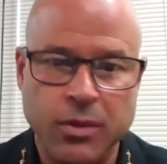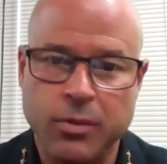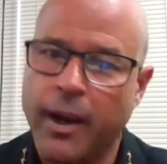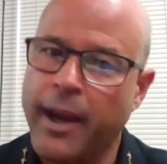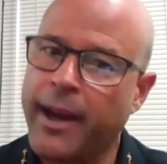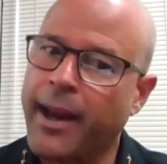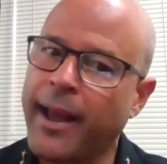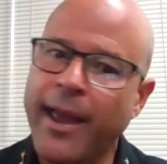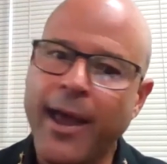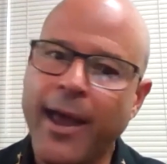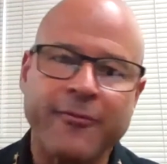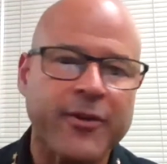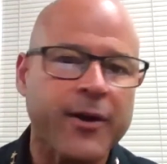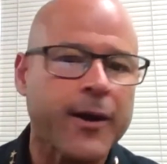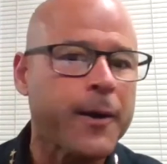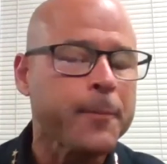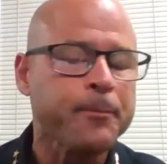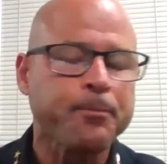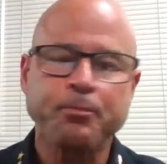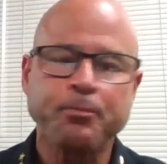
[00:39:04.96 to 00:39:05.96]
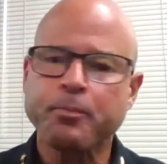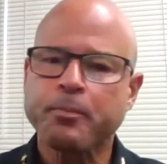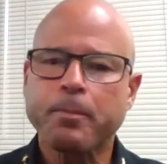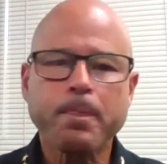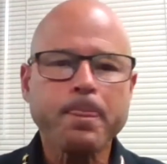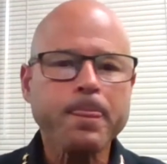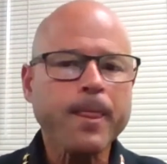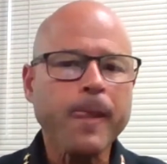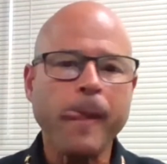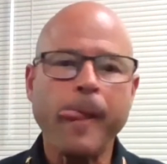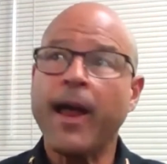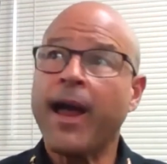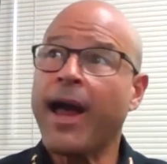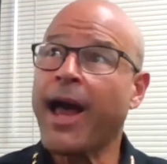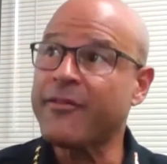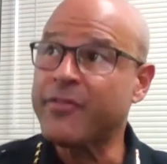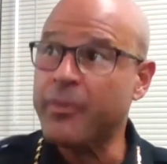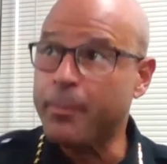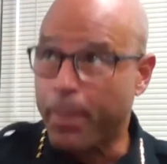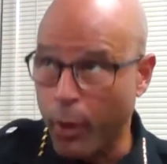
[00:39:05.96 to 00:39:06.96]
too, right? I have a
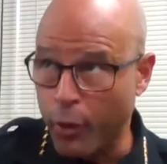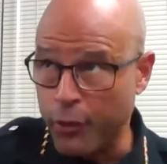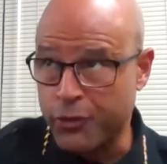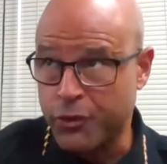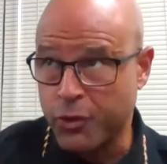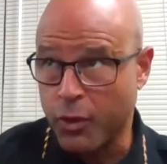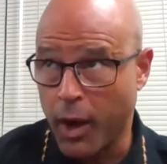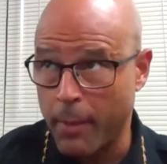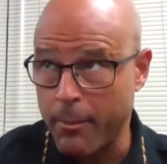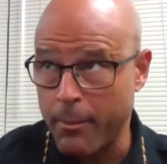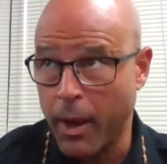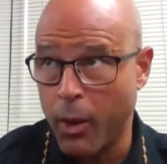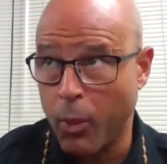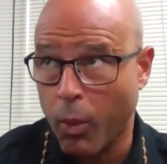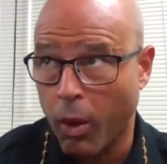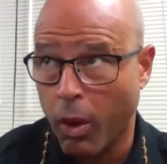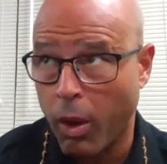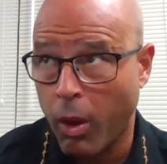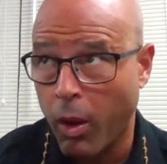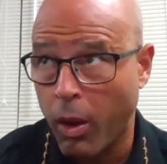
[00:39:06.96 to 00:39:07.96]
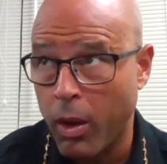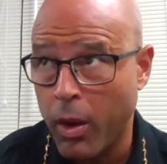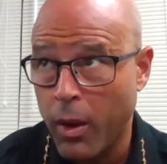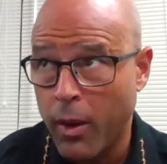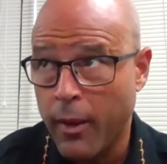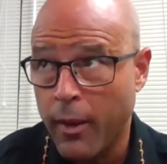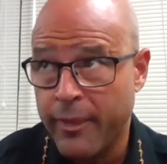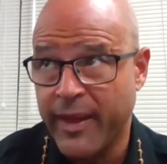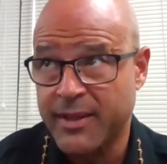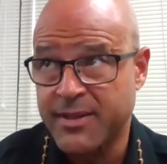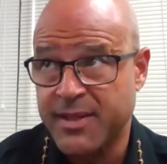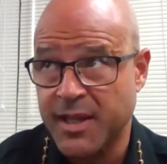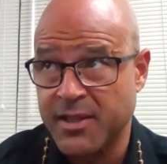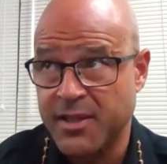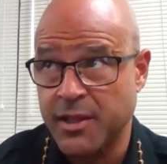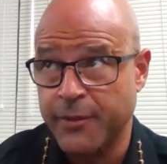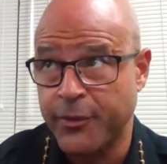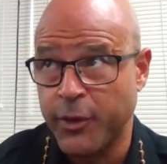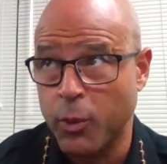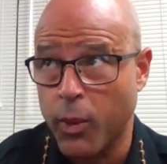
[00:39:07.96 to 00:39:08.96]
poster on my wall that says,